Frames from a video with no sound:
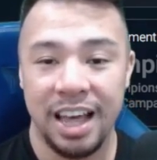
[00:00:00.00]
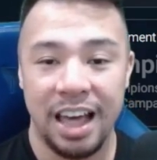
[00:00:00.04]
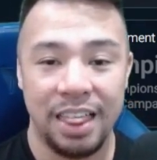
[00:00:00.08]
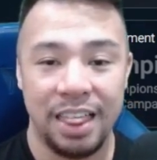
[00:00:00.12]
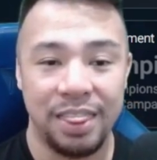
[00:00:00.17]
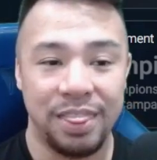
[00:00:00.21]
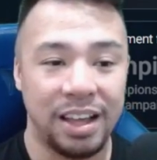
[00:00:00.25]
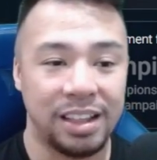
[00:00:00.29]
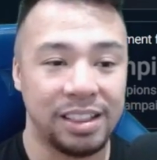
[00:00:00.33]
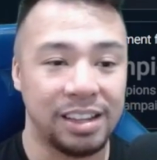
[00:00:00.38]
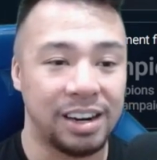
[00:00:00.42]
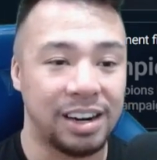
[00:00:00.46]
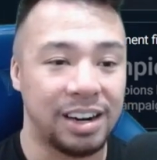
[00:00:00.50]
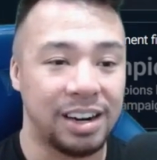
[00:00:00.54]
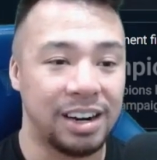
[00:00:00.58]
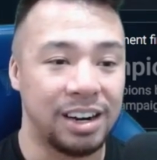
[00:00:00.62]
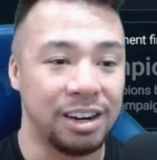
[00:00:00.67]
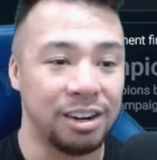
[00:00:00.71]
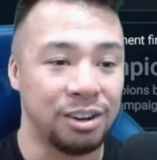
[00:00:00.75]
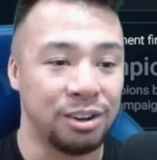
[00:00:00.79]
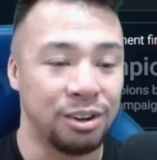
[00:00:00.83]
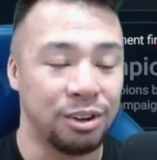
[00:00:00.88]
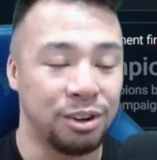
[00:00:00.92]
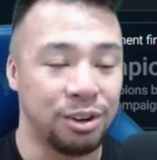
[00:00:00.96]
that are
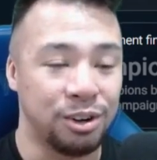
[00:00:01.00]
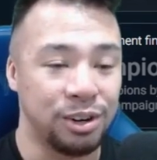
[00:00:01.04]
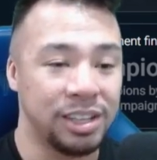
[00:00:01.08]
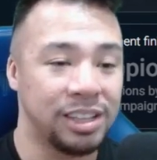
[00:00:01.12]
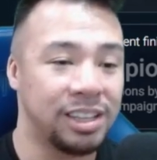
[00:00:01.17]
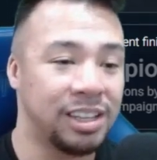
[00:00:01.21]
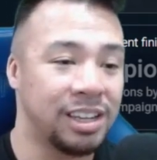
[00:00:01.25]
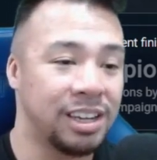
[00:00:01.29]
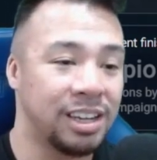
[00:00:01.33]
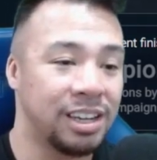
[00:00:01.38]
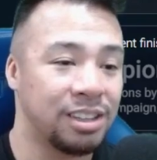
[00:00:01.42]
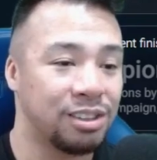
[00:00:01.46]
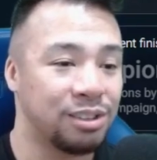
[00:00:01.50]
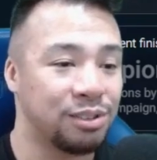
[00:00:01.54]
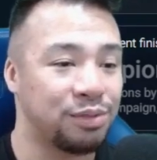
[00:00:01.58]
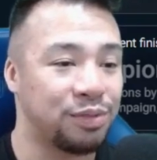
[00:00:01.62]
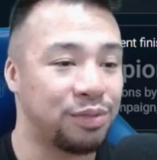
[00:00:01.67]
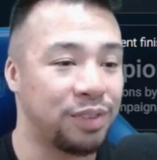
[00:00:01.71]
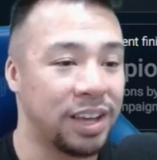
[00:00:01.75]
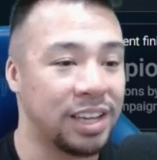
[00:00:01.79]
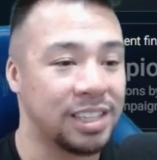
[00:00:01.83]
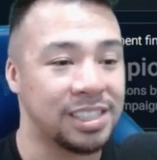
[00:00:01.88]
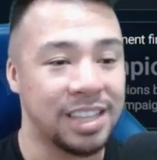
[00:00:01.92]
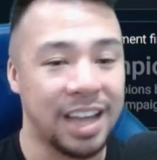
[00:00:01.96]
good to
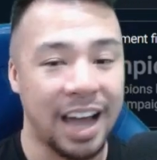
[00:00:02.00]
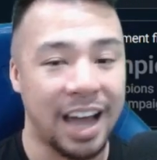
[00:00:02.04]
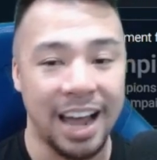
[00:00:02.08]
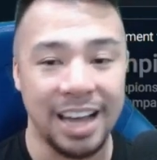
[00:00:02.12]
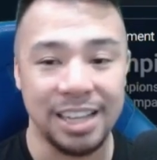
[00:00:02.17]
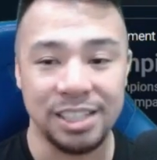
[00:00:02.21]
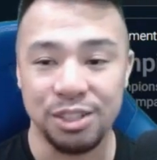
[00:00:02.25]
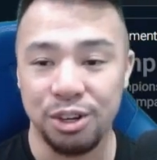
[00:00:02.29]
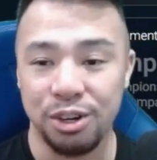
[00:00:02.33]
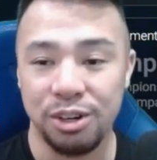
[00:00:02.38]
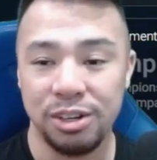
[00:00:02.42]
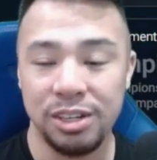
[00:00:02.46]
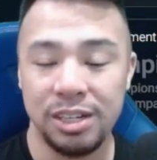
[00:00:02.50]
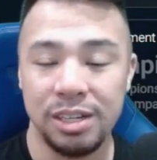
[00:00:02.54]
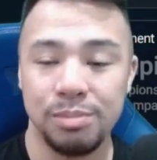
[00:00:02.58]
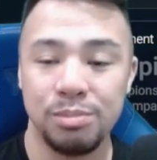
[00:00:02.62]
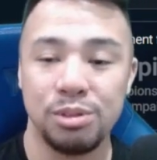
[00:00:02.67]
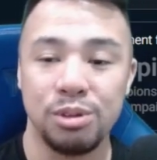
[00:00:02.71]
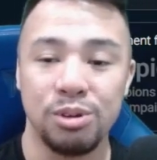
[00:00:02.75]
face the Ice Golem,